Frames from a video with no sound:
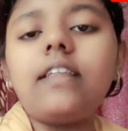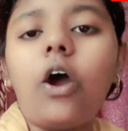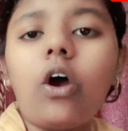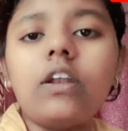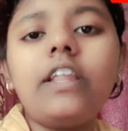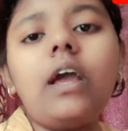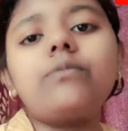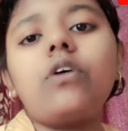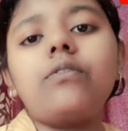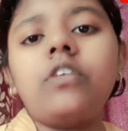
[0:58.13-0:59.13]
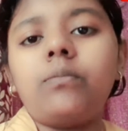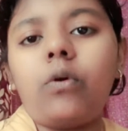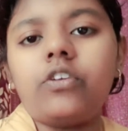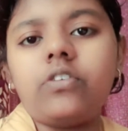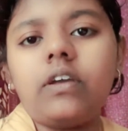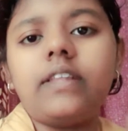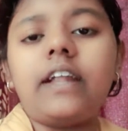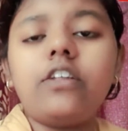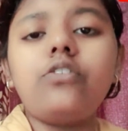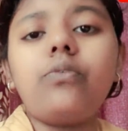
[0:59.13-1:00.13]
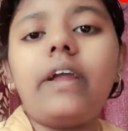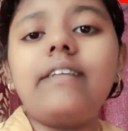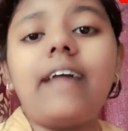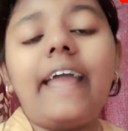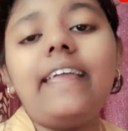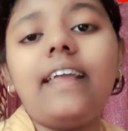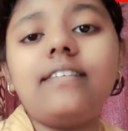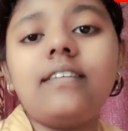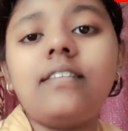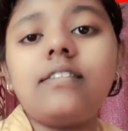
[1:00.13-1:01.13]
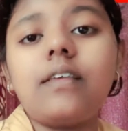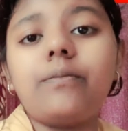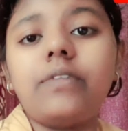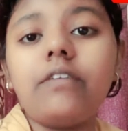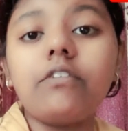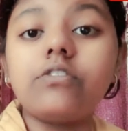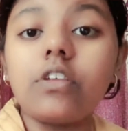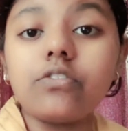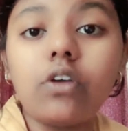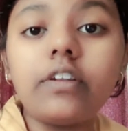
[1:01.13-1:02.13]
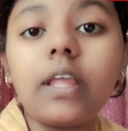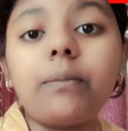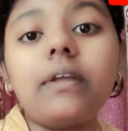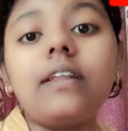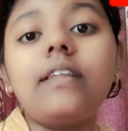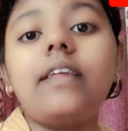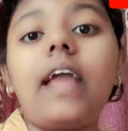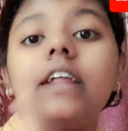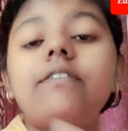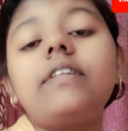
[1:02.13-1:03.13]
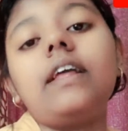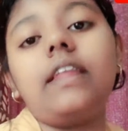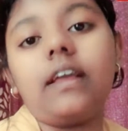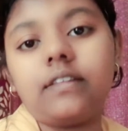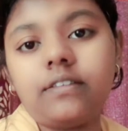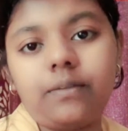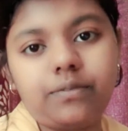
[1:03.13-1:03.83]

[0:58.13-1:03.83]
It only absorbs the moisture. That is why drying agents is something which does not chemically react with any other